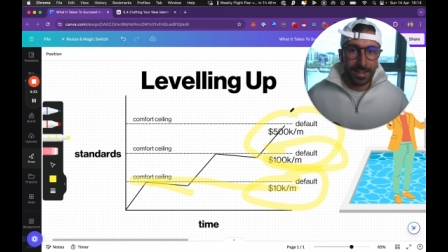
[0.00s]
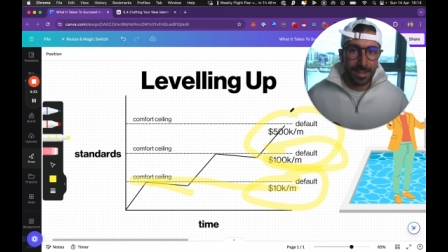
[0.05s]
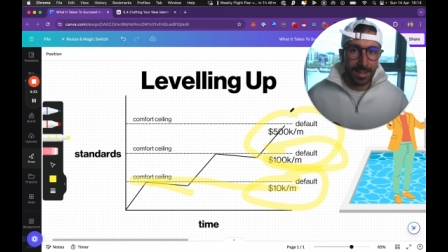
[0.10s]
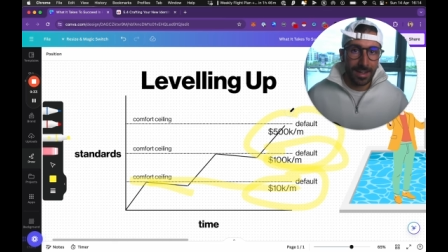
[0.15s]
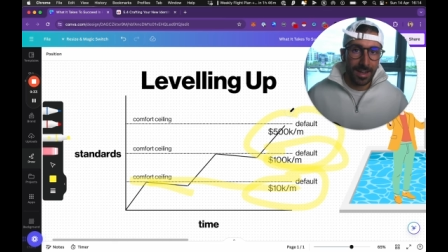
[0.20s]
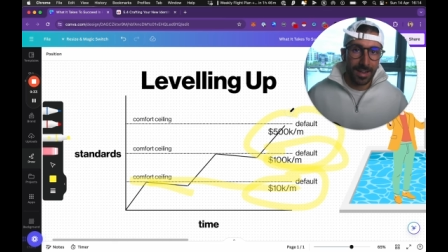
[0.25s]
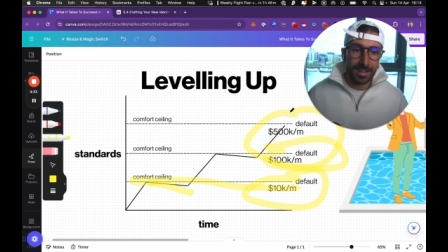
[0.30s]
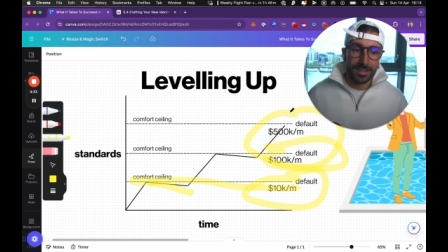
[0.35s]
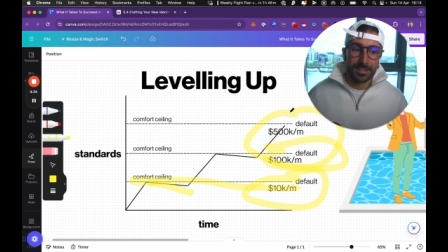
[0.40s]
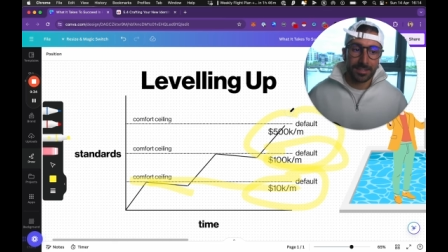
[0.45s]

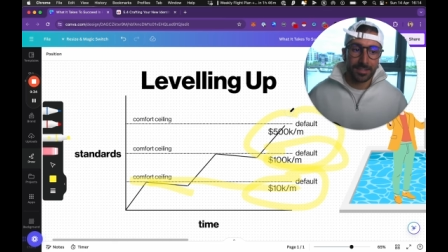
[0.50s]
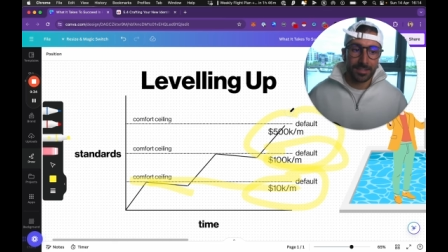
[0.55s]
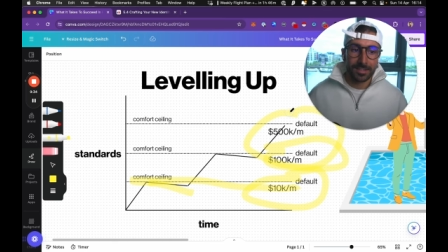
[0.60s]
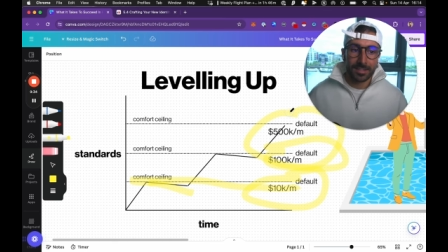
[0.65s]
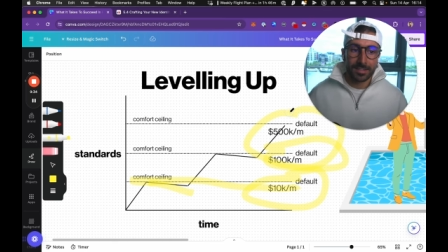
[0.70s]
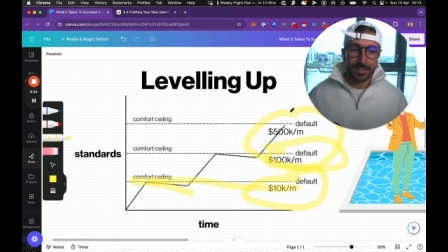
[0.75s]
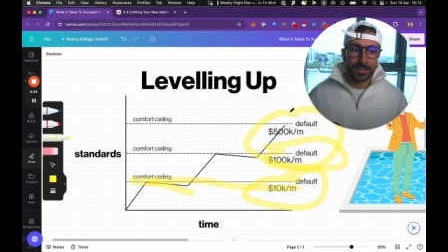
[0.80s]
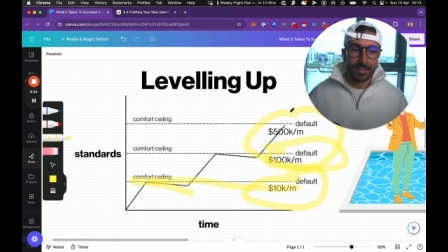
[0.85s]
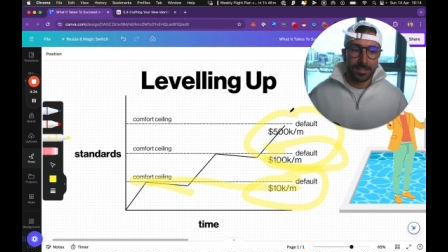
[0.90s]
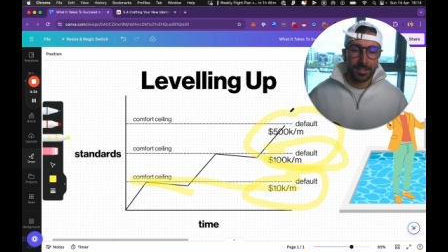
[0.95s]
has
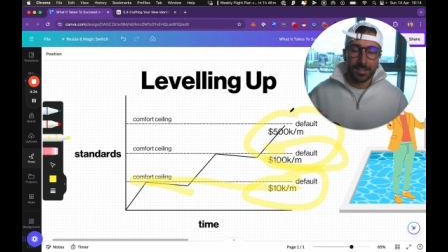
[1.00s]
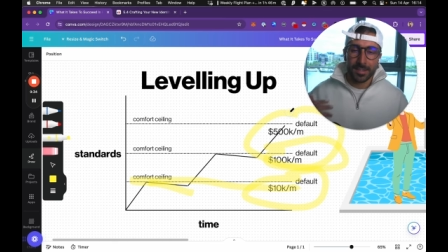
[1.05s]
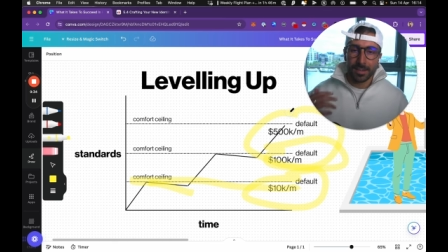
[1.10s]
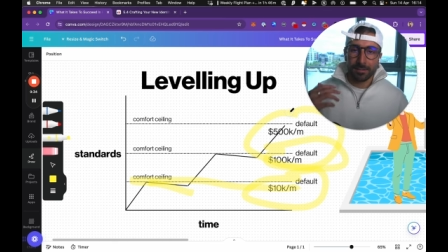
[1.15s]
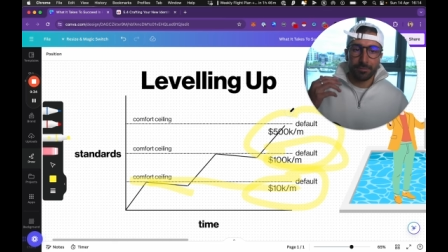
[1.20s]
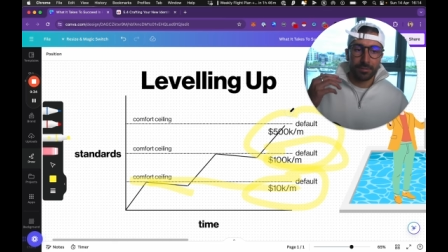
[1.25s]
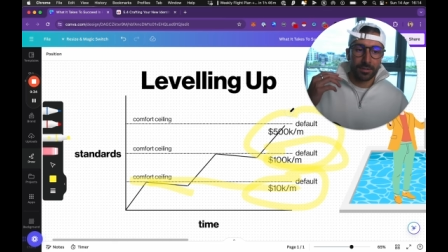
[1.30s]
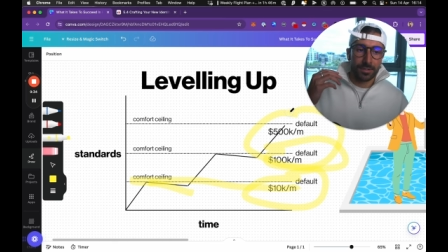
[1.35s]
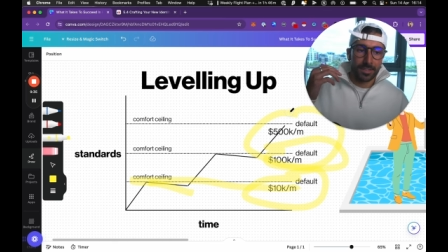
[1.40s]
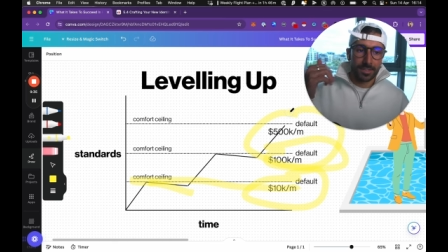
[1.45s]

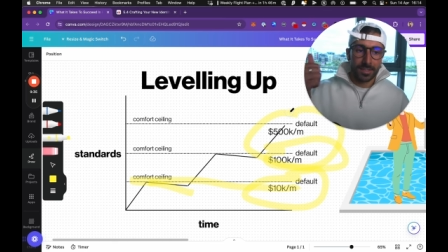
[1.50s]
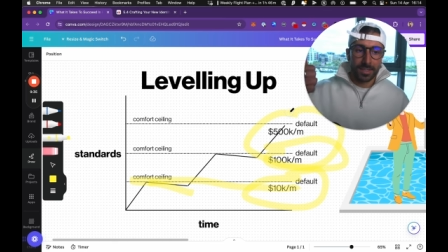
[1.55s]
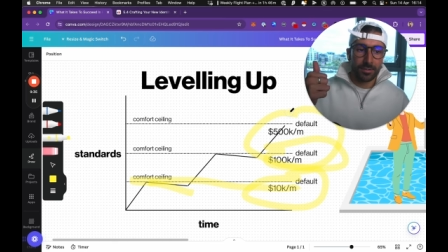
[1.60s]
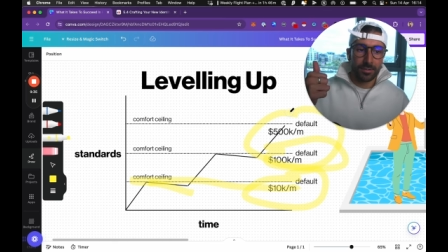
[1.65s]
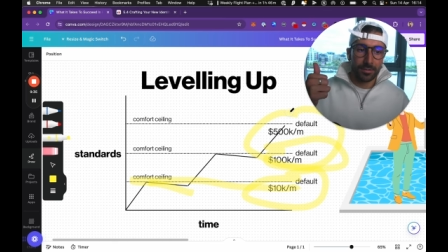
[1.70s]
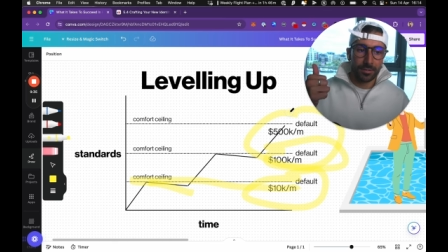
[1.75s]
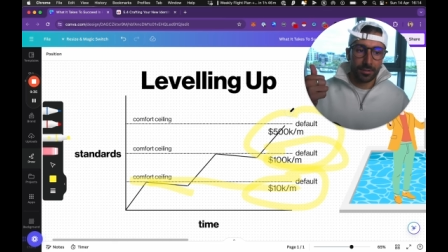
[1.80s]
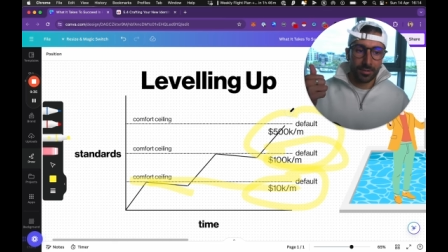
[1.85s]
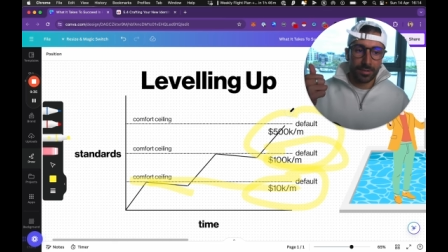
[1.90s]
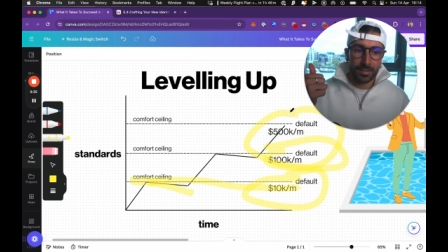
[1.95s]
different
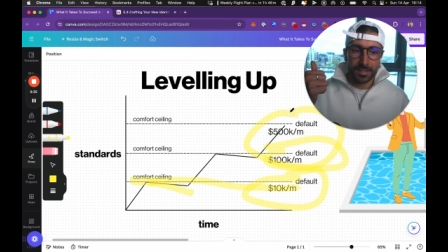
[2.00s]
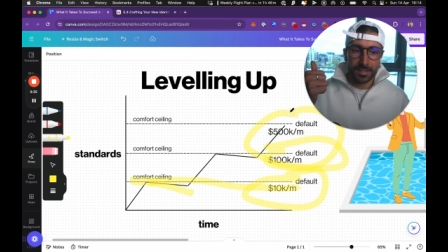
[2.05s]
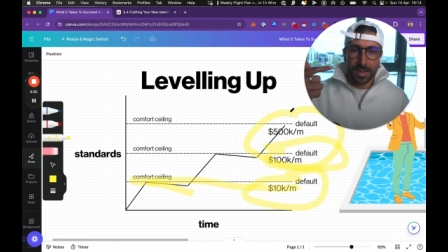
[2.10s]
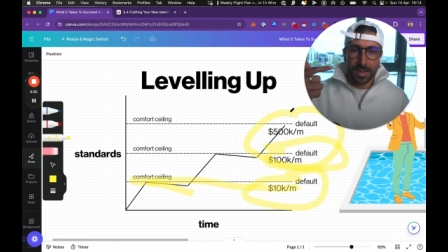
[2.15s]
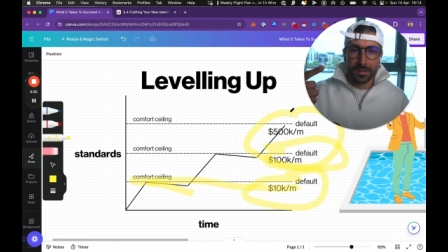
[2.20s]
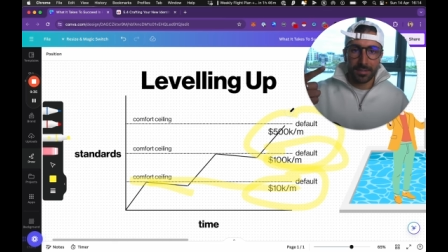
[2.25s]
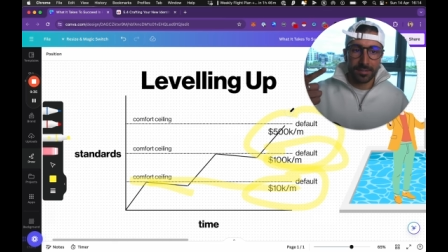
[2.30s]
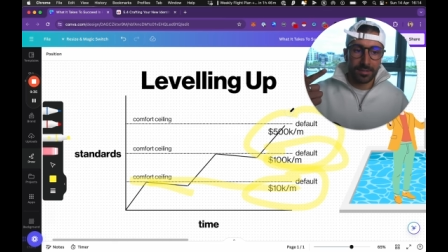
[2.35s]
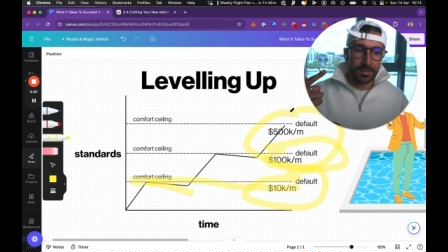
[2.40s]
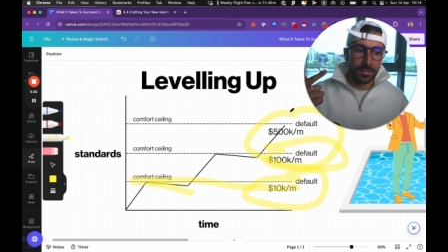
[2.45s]
skills,
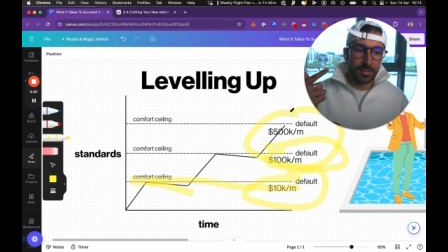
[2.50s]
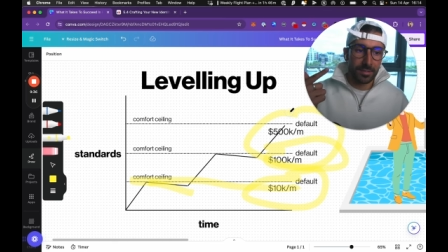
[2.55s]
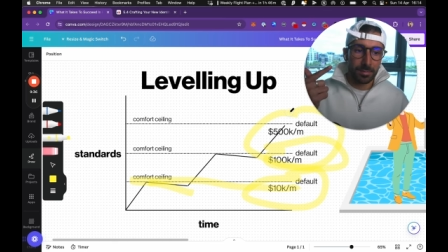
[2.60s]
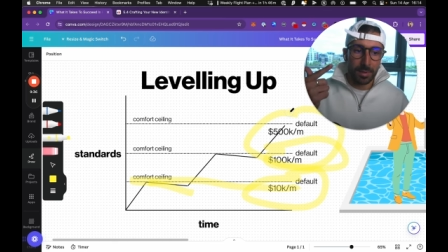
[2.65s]
standards,